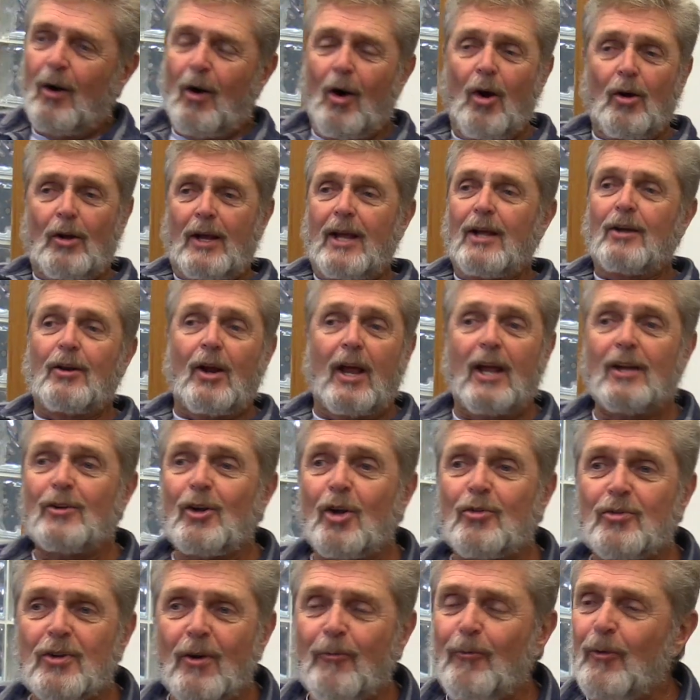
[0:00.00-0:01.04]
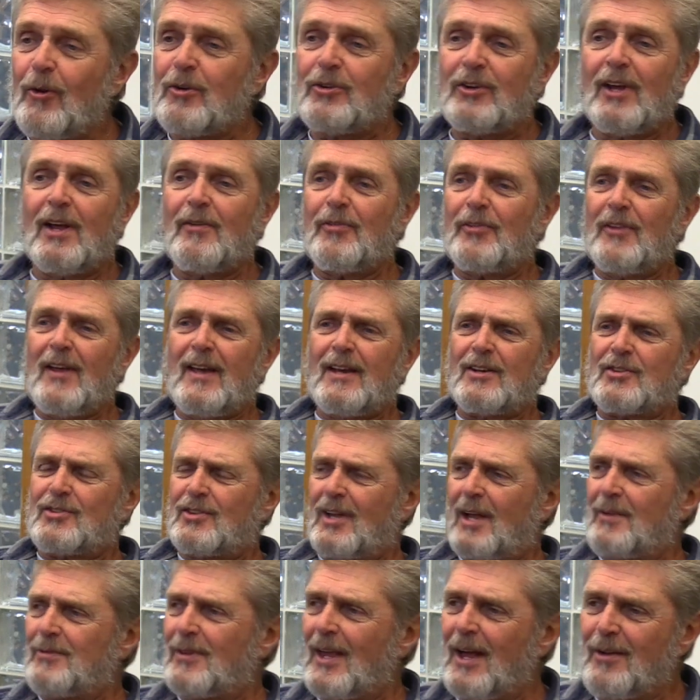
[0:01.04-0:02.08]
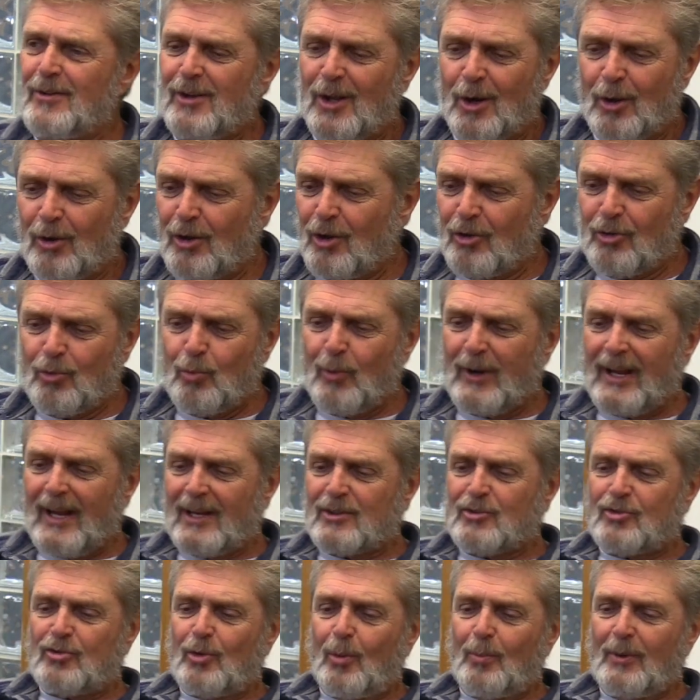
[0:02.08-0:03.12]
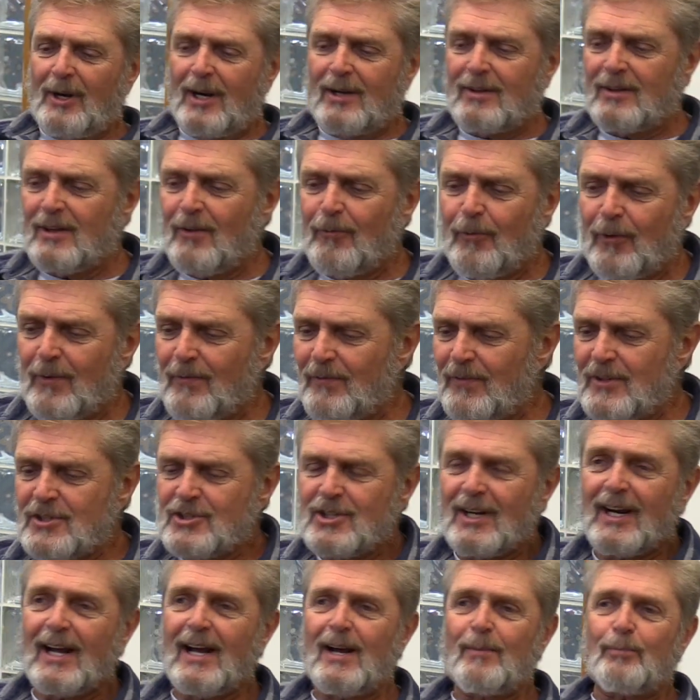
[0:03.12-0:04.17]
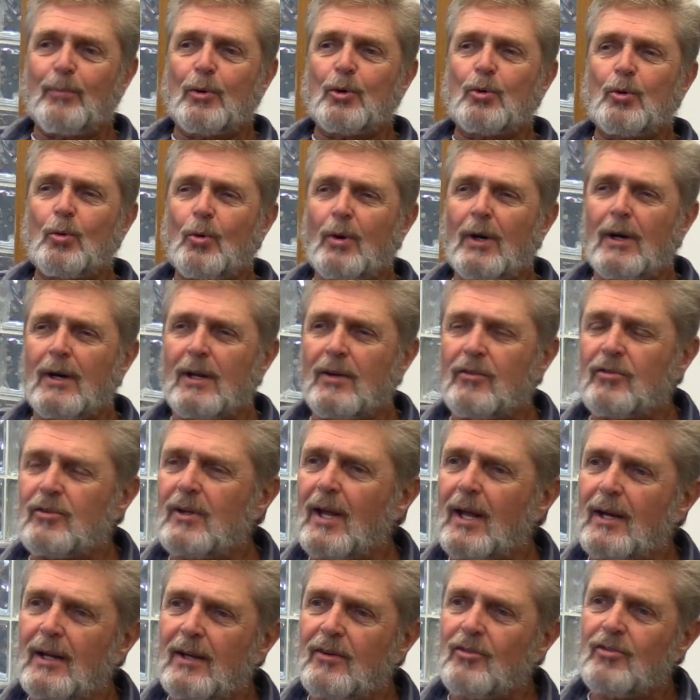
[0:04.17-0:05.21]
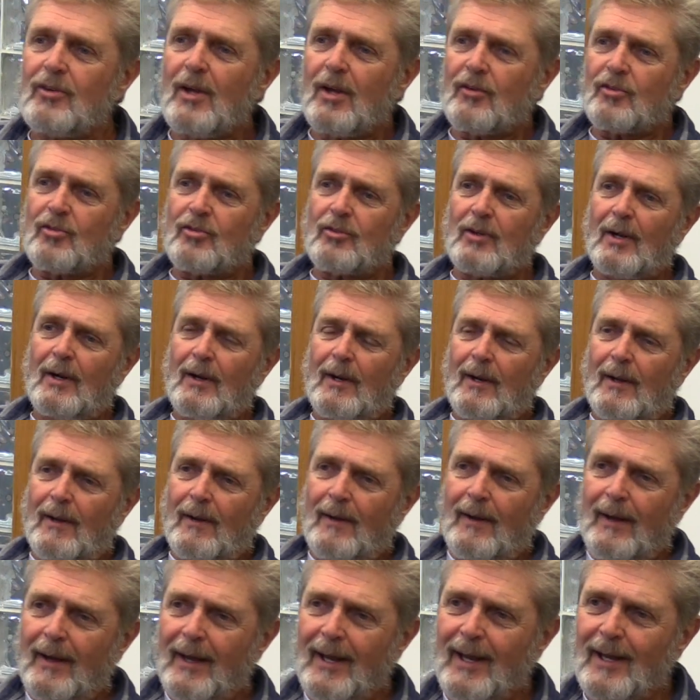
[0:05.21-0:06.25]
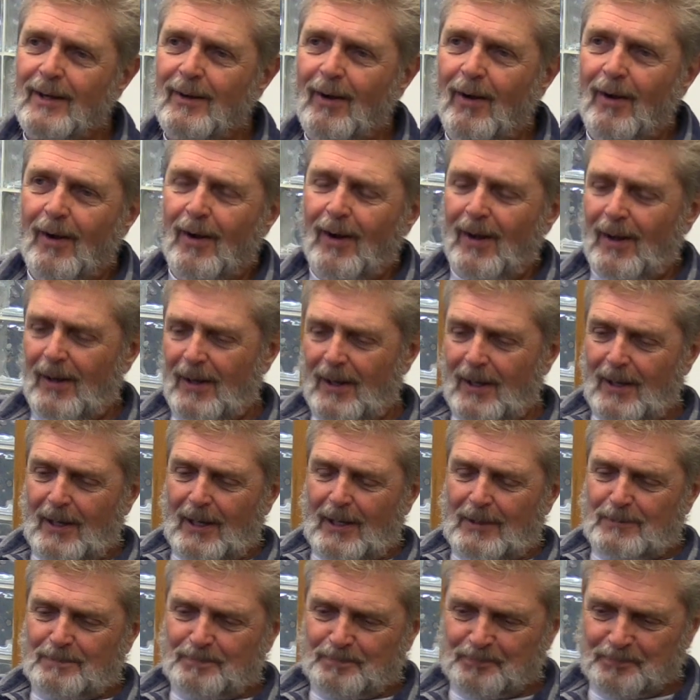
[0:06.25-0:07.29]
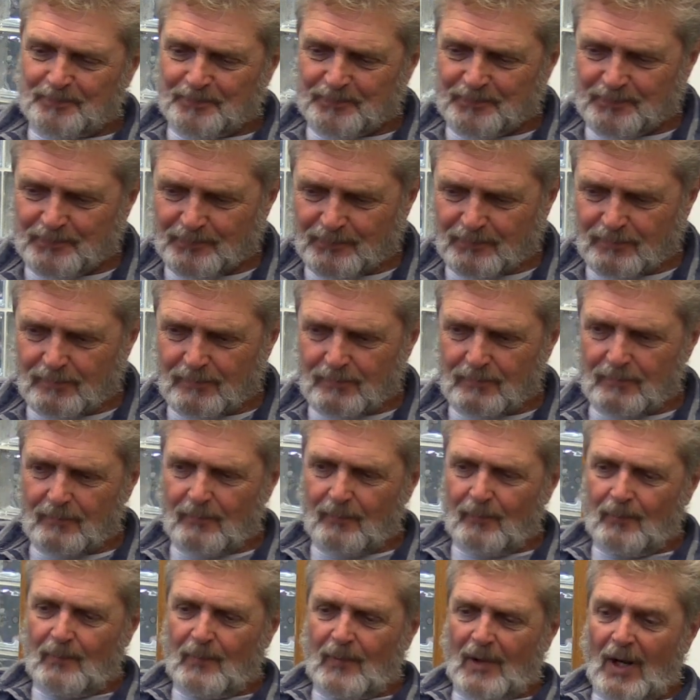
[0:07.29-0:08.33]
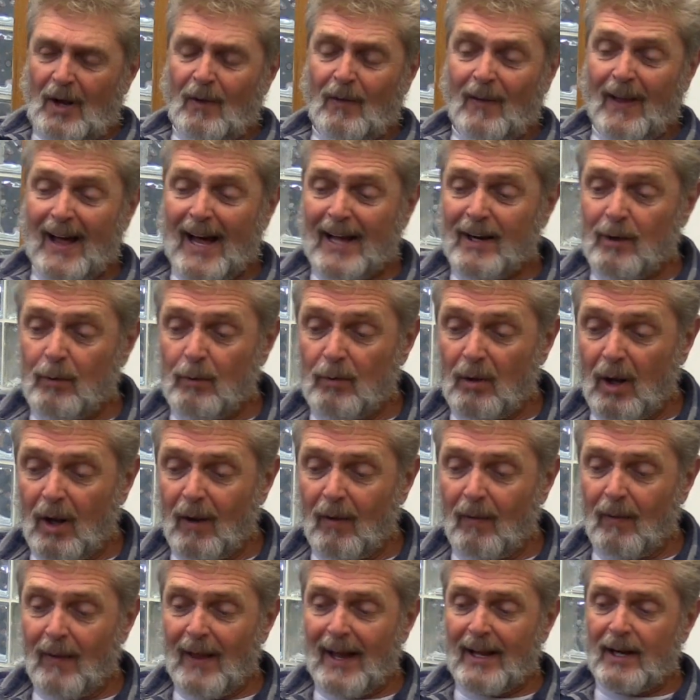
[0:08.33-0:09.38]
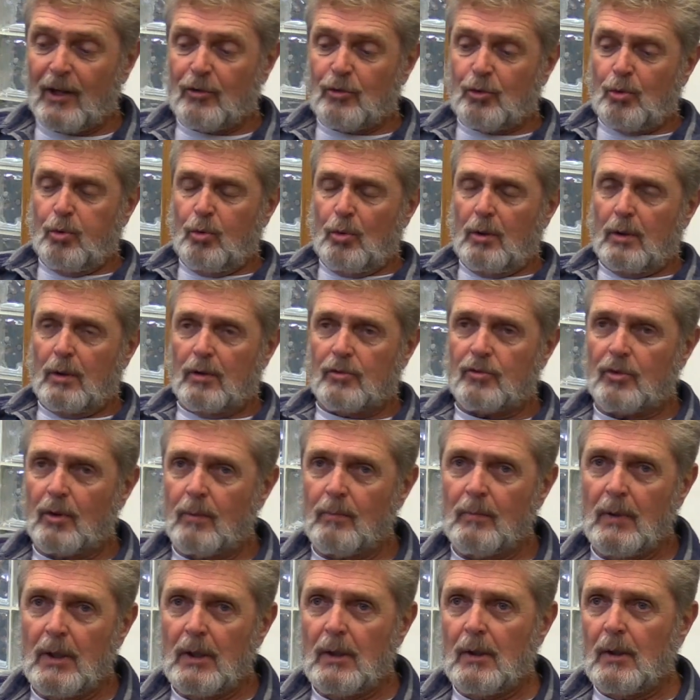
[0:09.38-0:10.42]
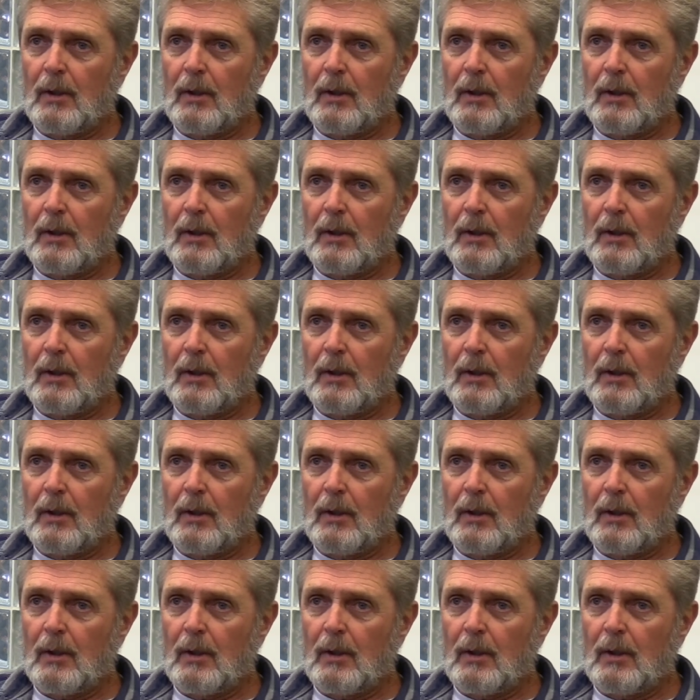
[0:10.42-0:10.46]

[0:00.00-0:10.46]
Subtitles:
Oh, and the different things that you know, we got so many different fishing opportunities that exist, and a lot of tourism.